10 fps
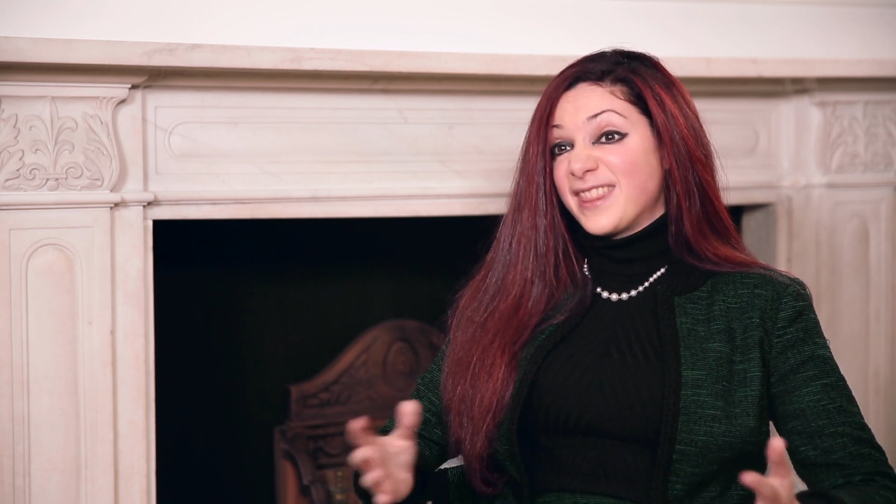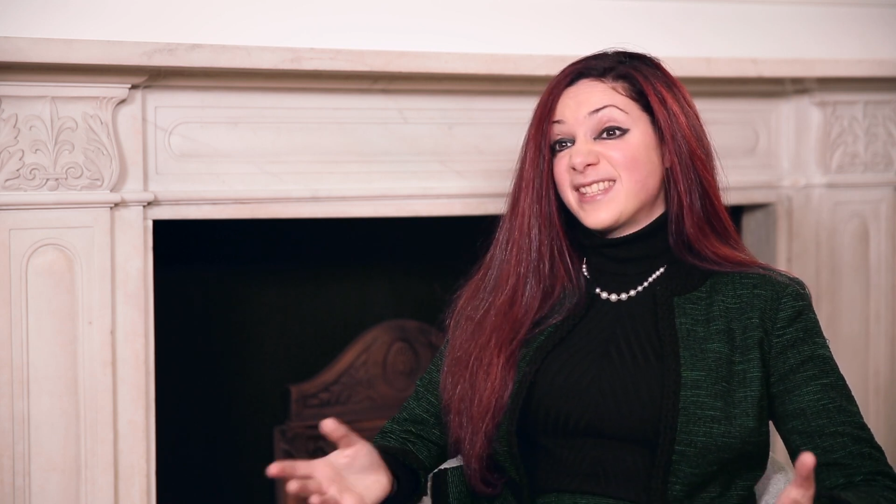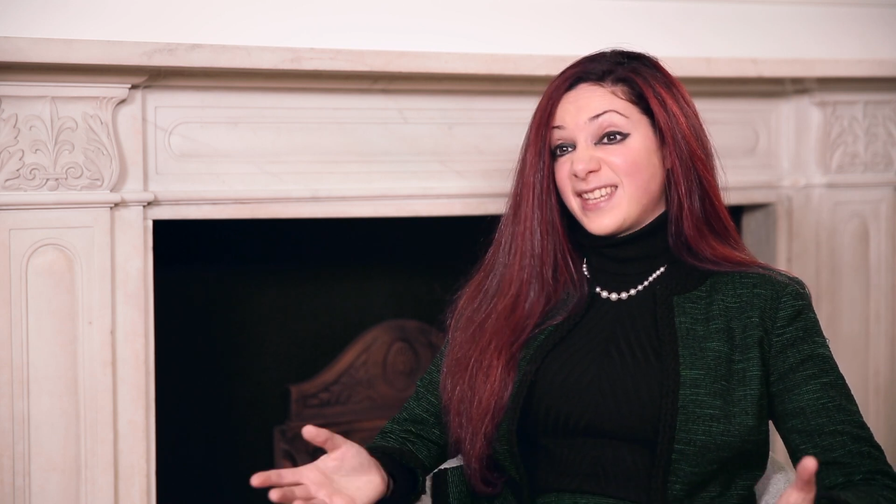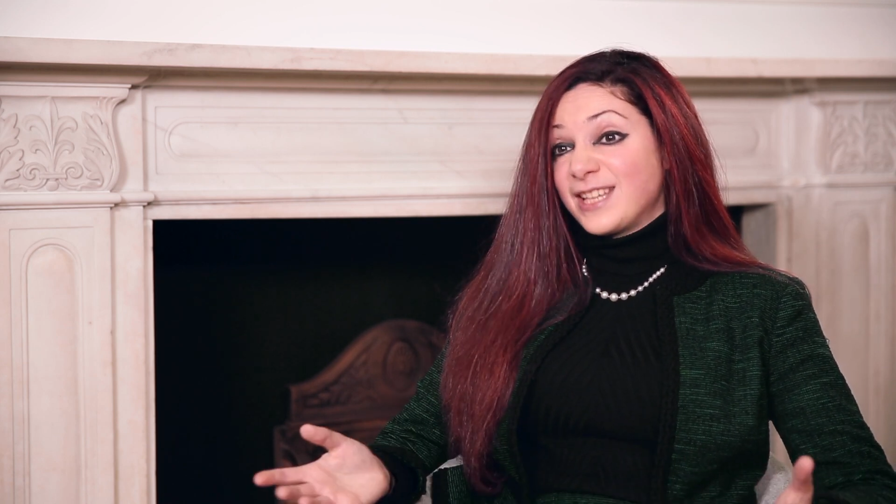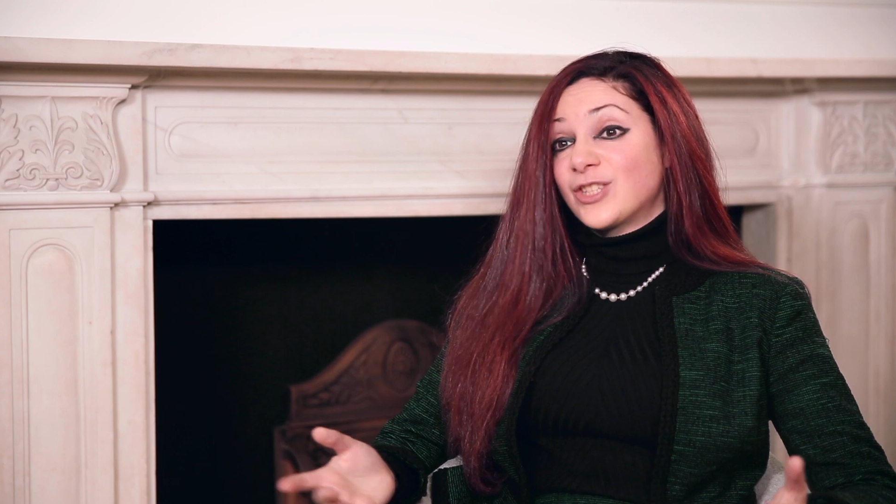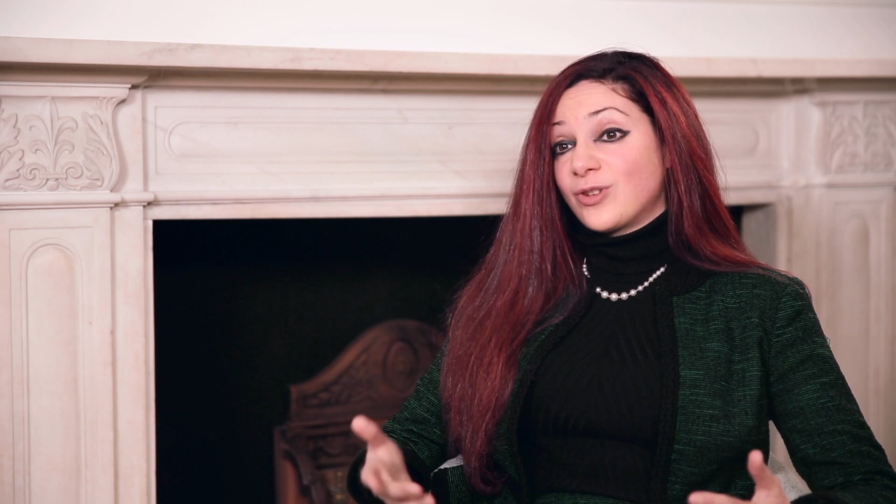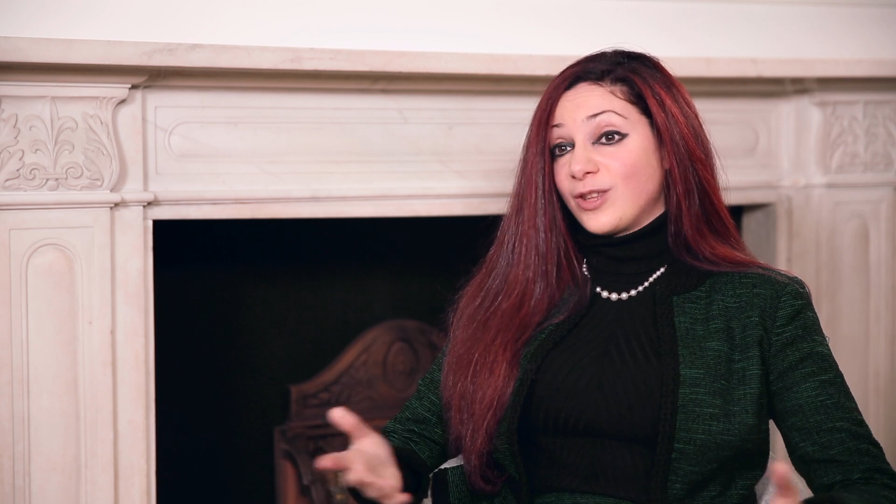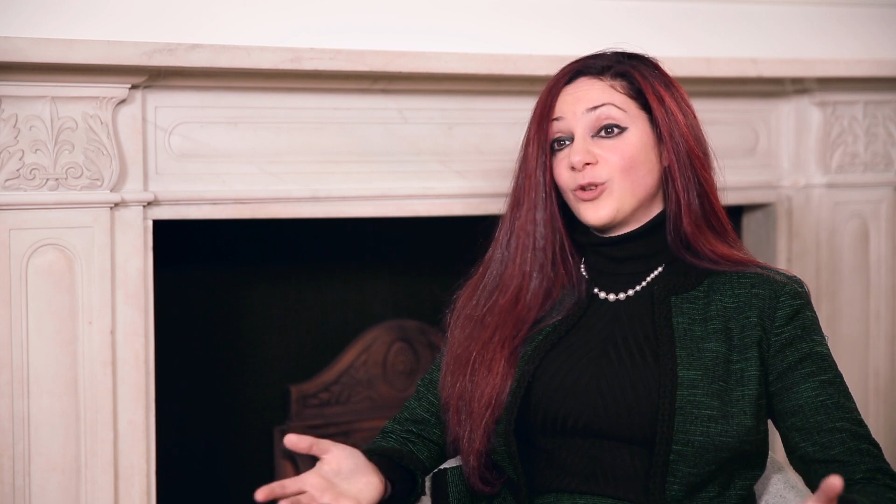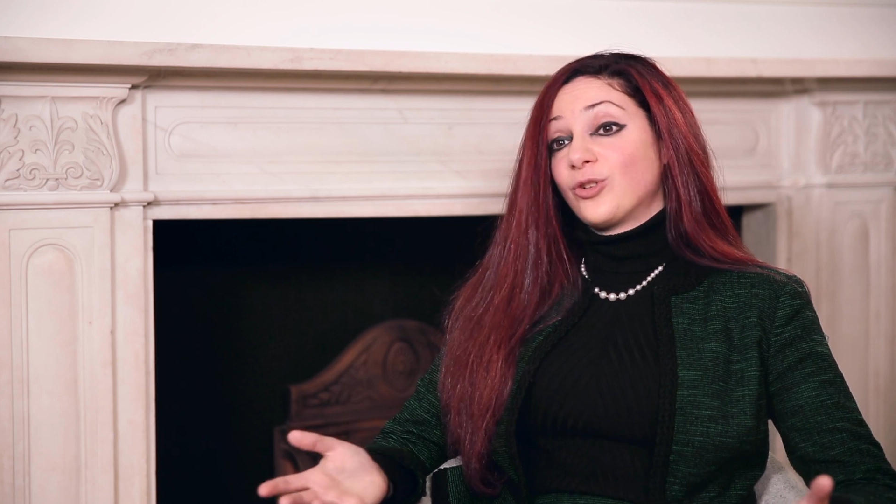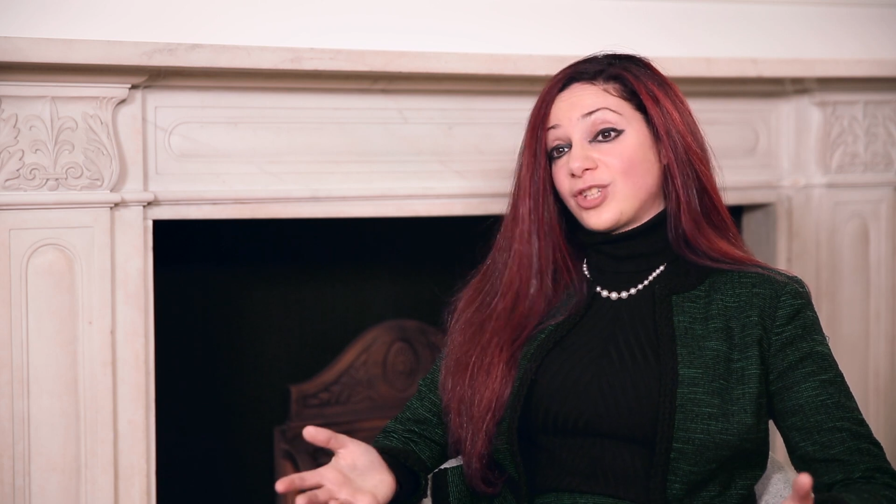there's a history
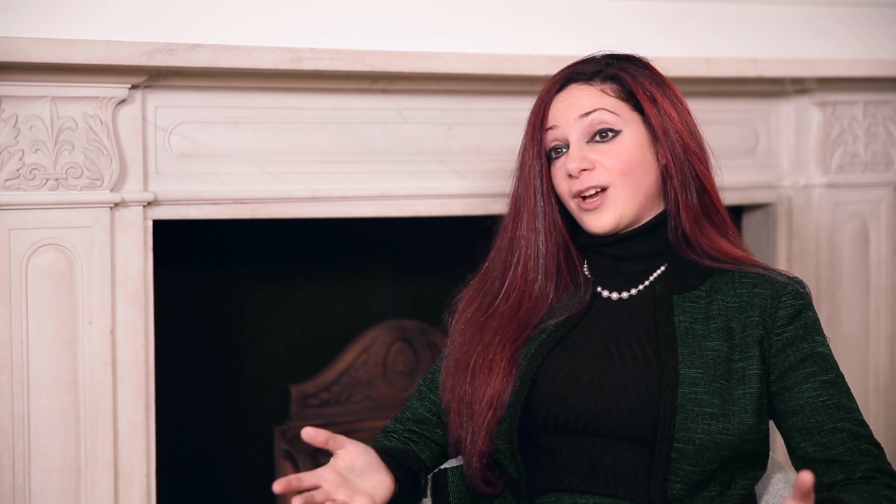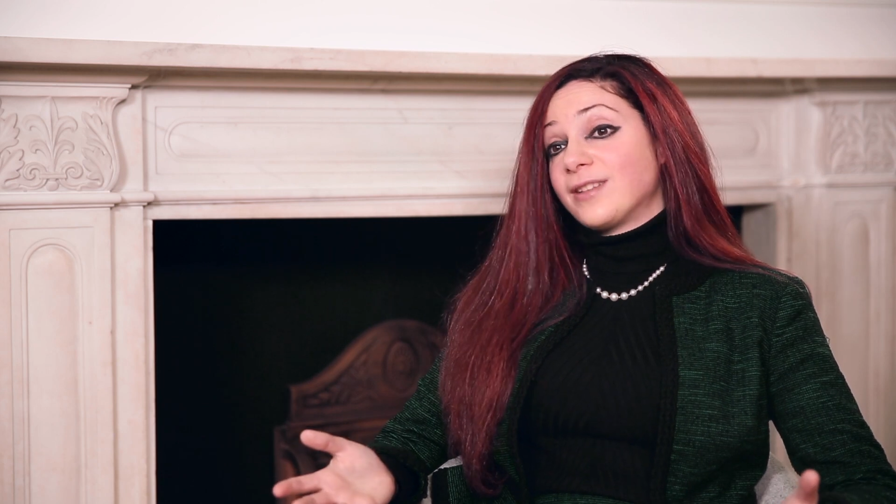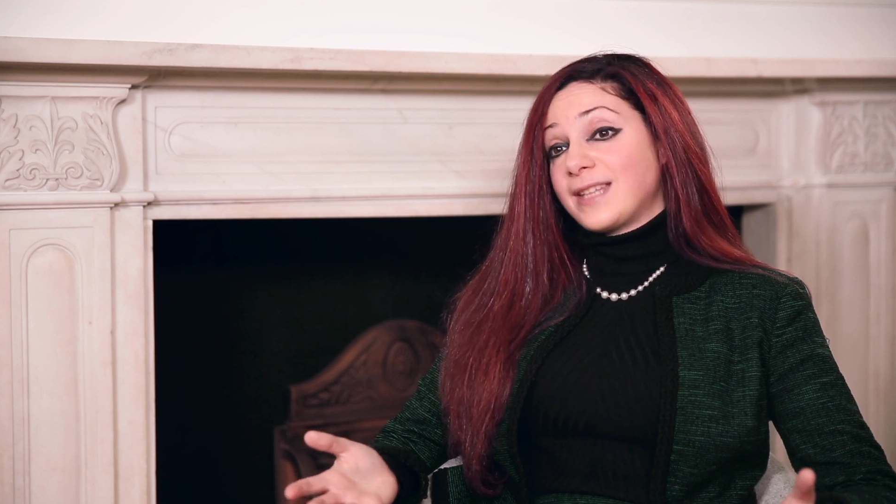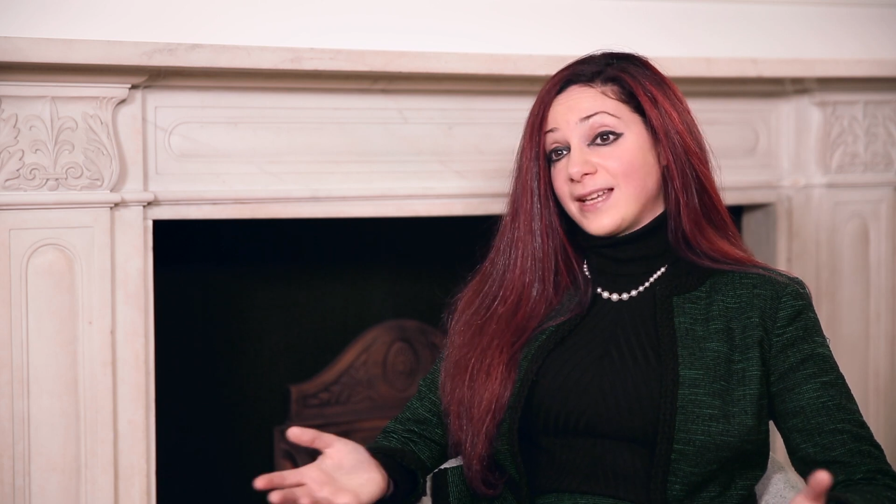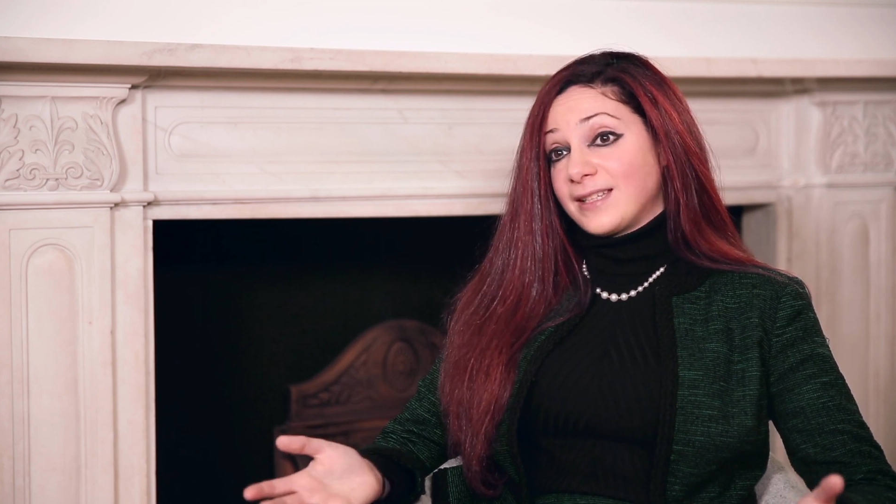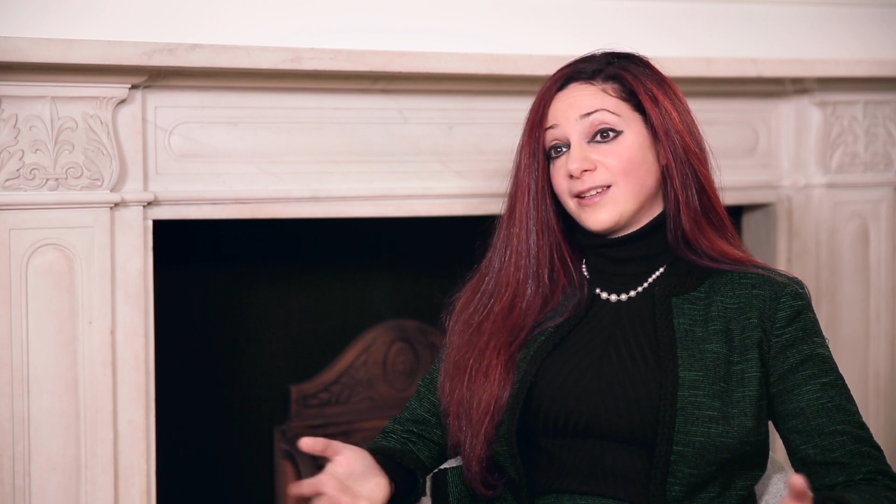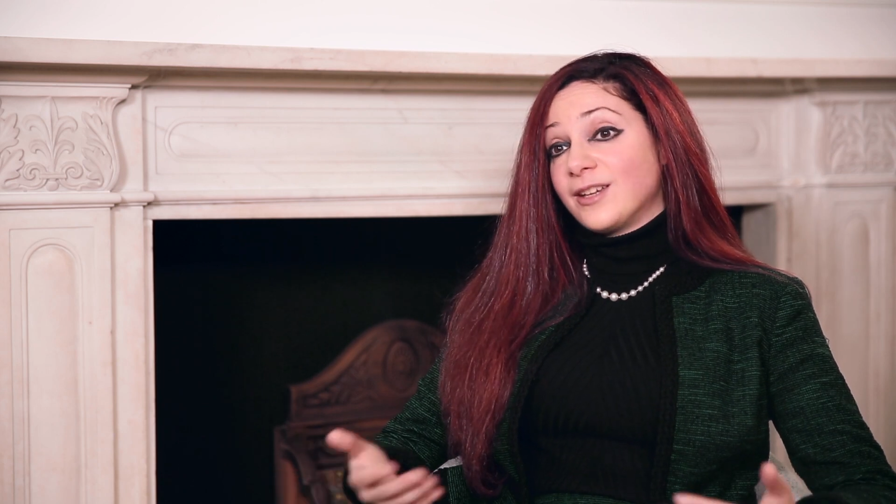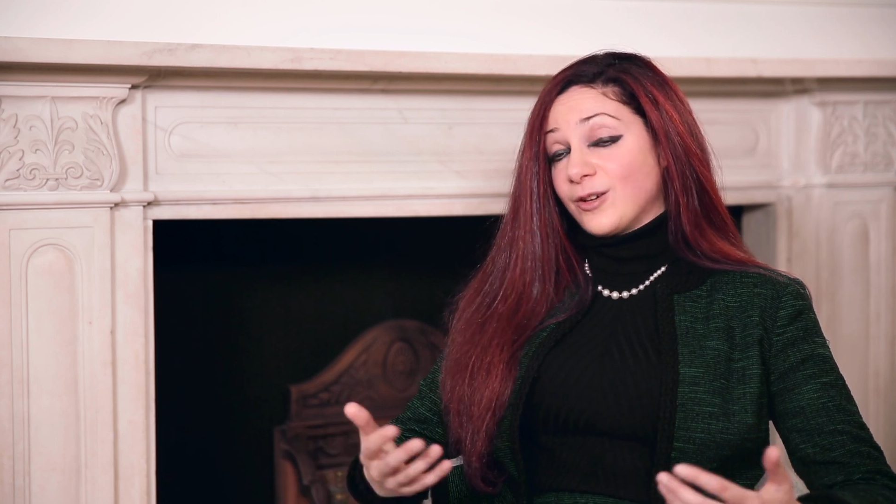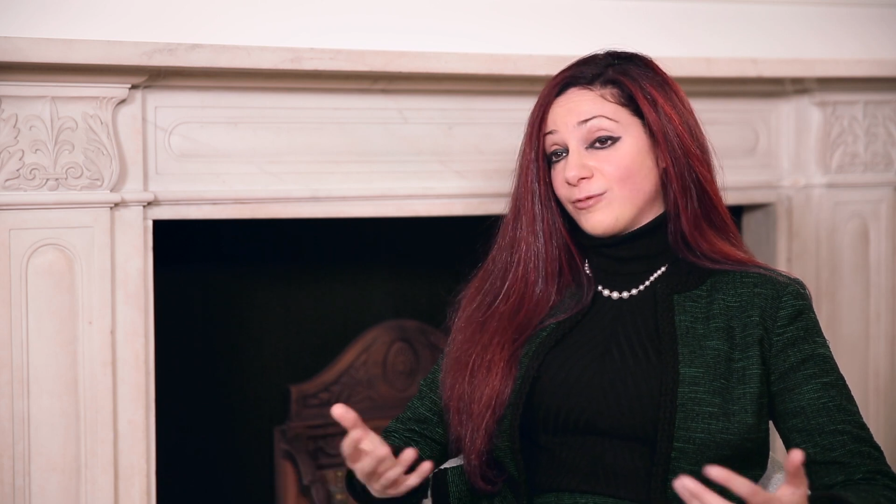that your child's had a